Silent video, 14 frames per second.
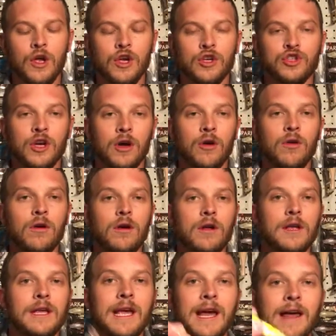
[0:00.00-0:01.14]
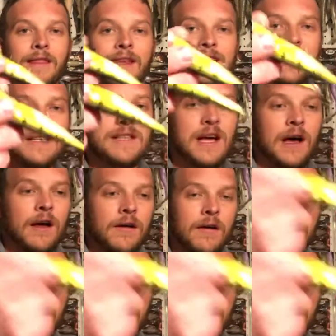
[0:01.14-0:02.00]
So, yeah, this is the